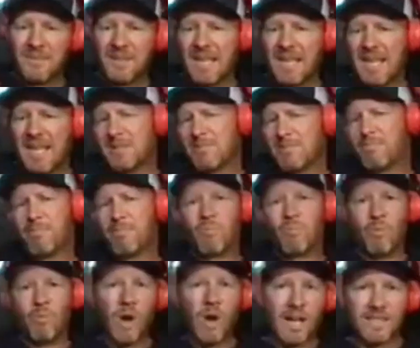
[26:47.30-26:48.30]
he's
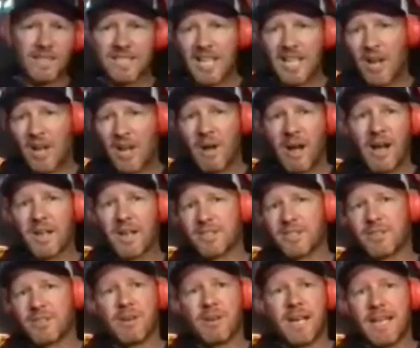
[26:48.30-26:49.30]
worked so hard
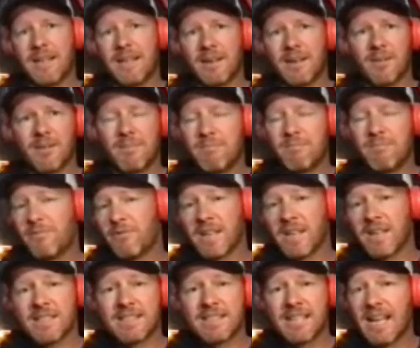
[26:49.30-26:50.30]
to create a
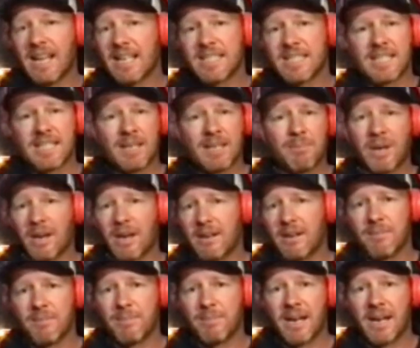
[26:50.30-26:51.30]
fantastic
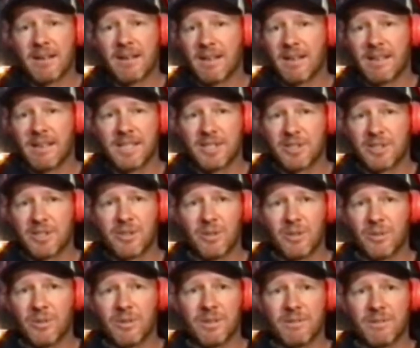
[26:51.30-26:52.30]
paragliding
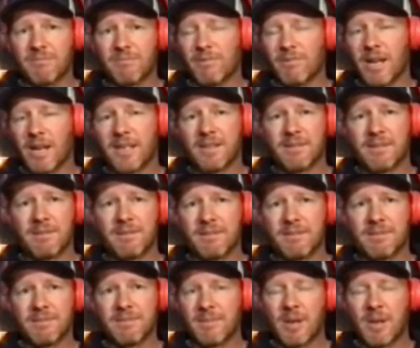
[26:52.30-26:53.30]
school and run
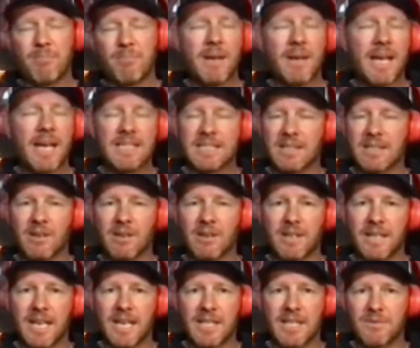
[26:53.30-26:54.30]
amazing
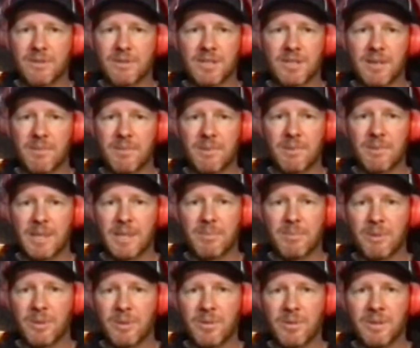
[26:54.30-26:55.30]
holidays for so many
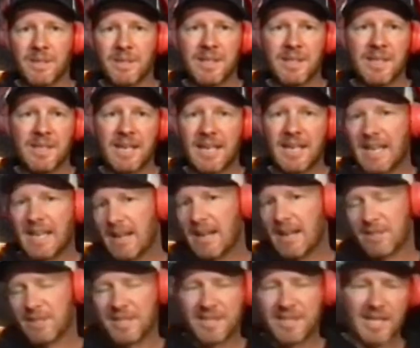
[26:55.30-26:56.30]
people. Mm. And now
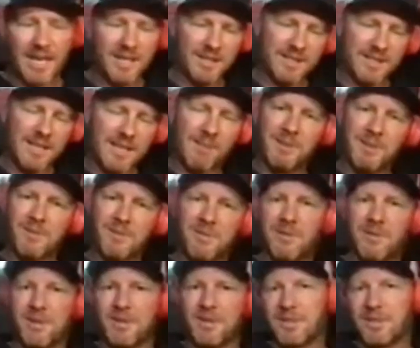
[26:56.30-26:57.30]
his son's coming
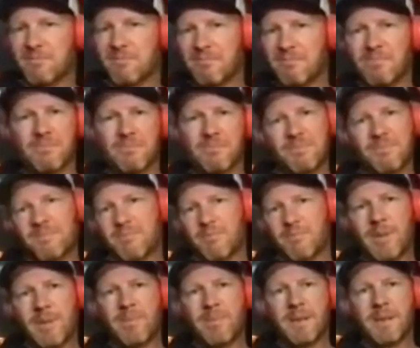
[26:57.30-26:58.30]
through and just
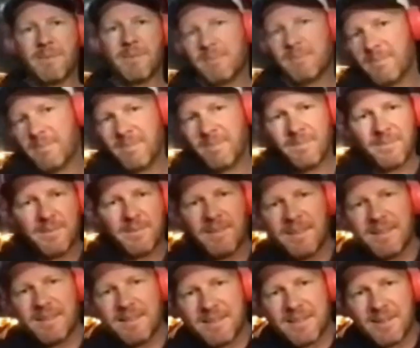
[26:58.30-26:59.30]
ripping.
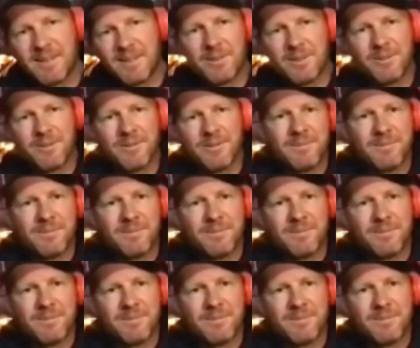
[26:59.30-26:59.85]
So cool.